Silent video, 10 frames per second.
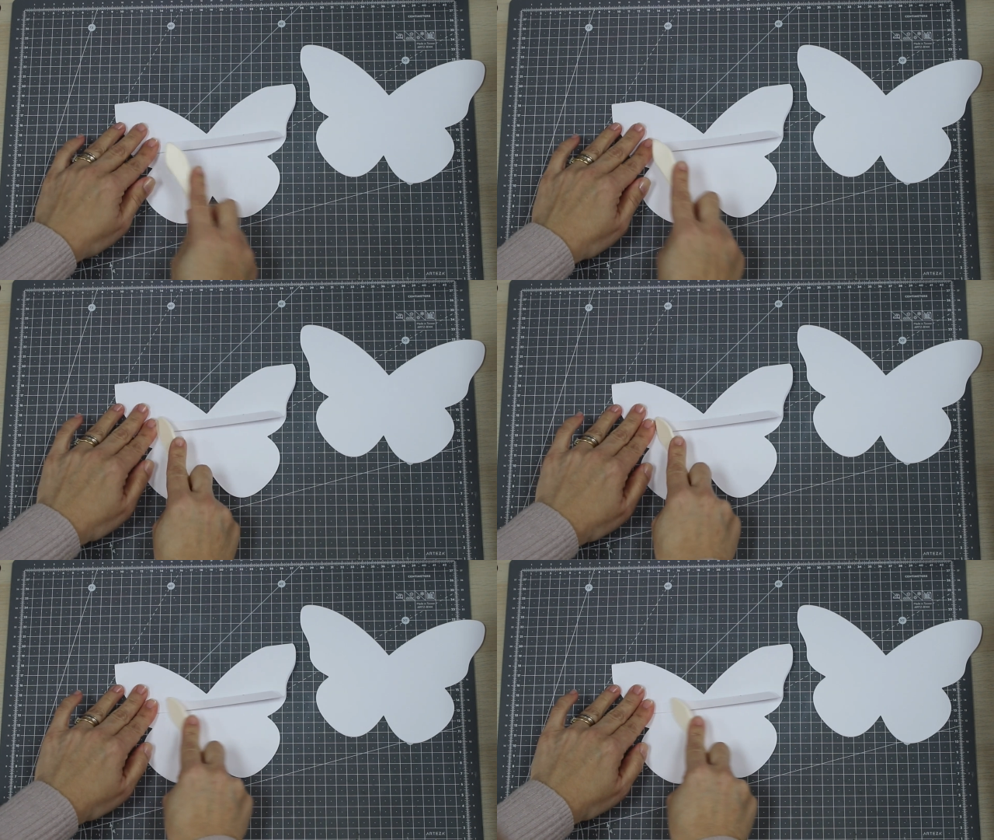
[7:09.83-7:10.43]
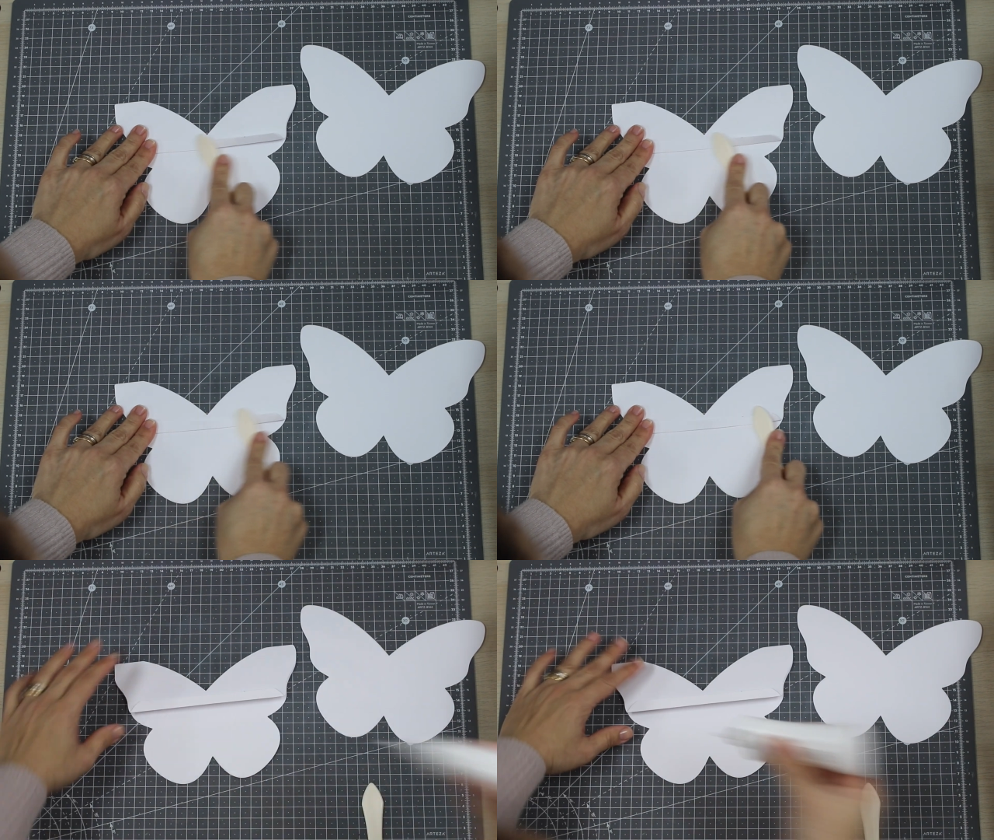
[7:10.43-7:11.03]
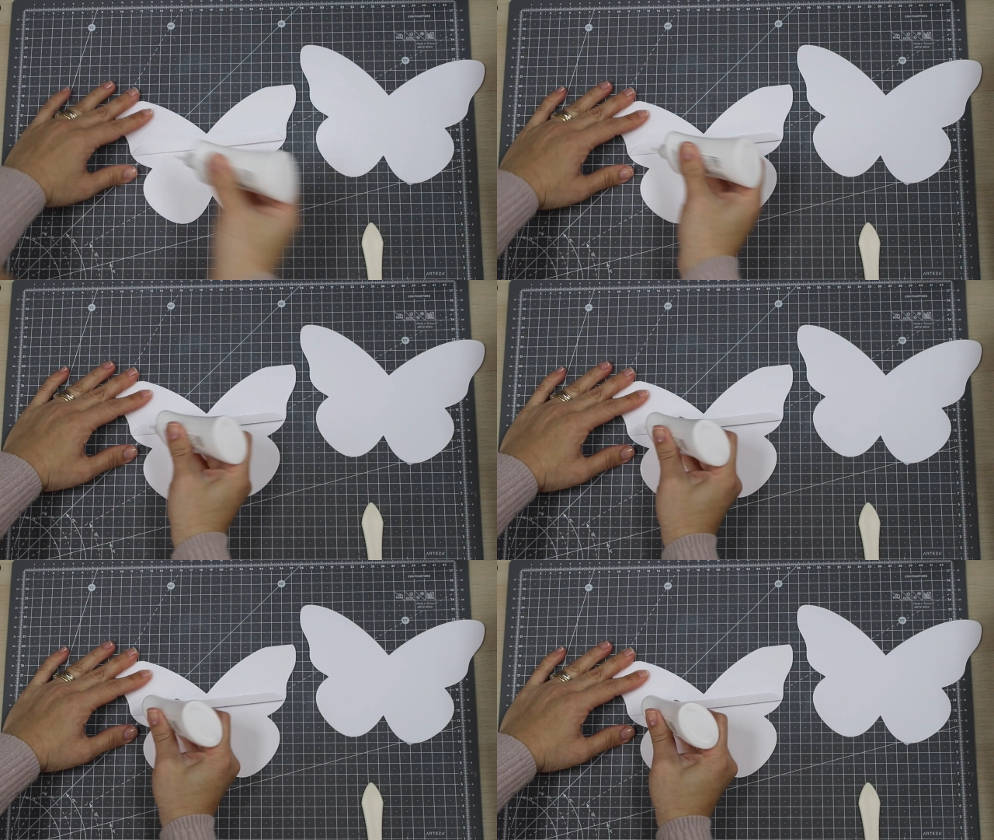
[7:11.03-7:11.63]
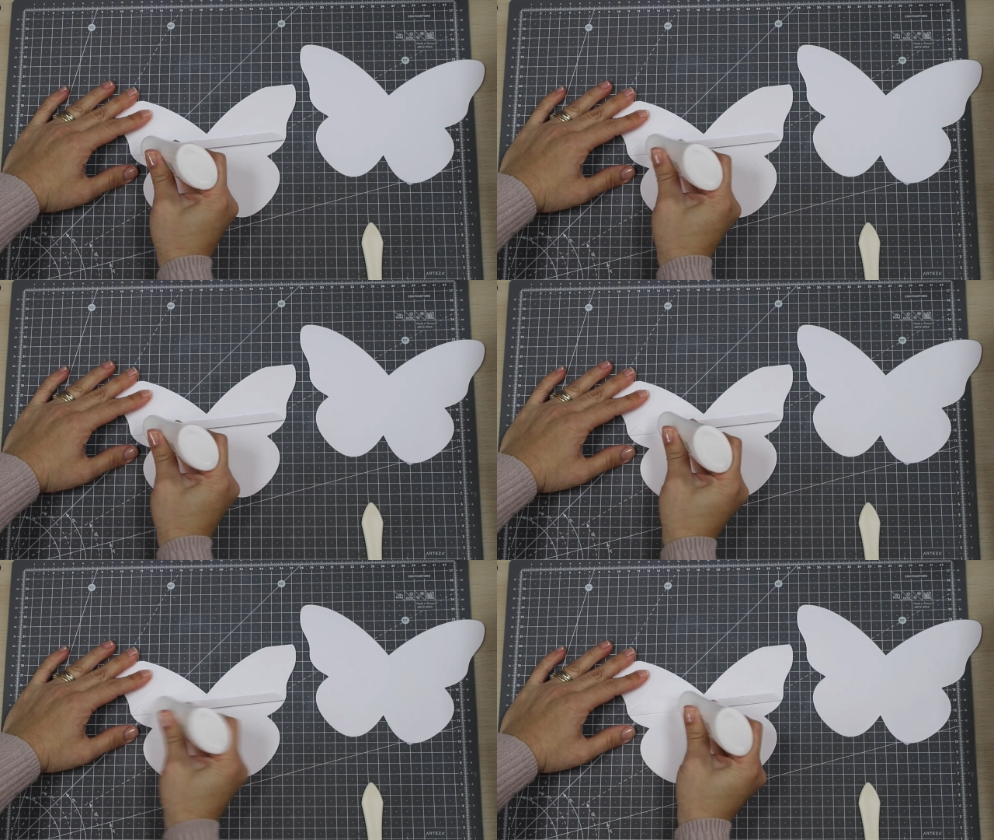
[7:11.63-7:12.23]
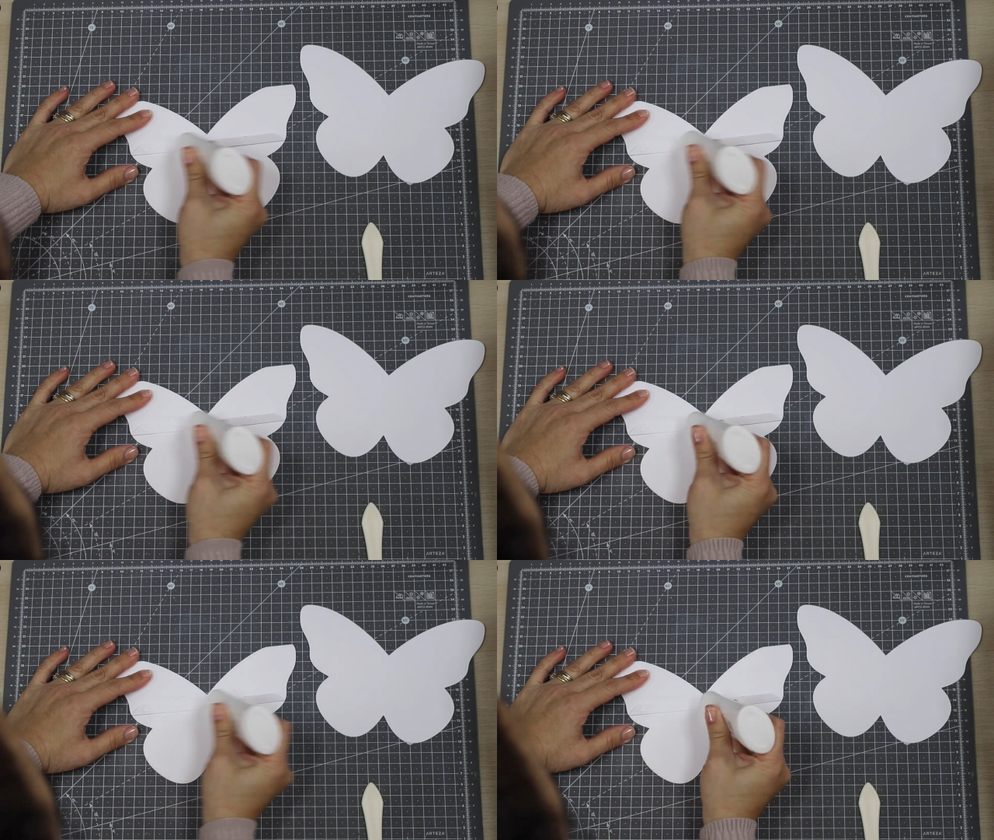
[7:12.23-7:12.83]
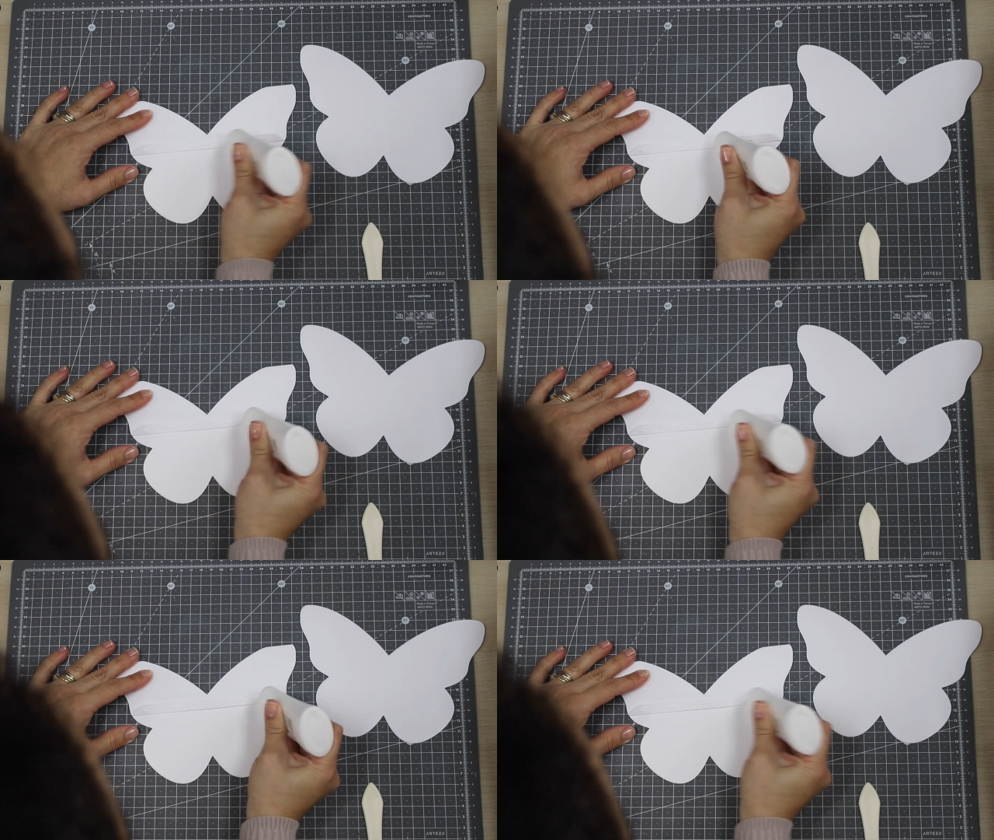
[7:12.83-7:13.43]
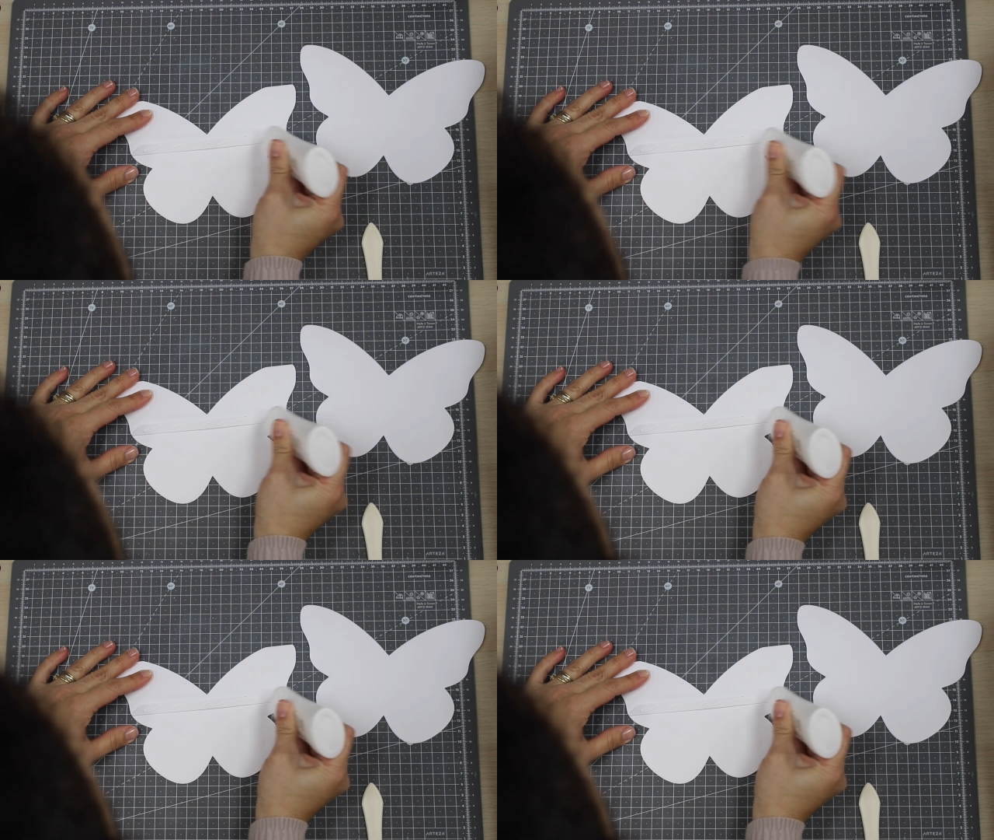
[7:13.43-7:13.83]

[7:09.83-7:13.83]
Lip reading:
(no speaker visible)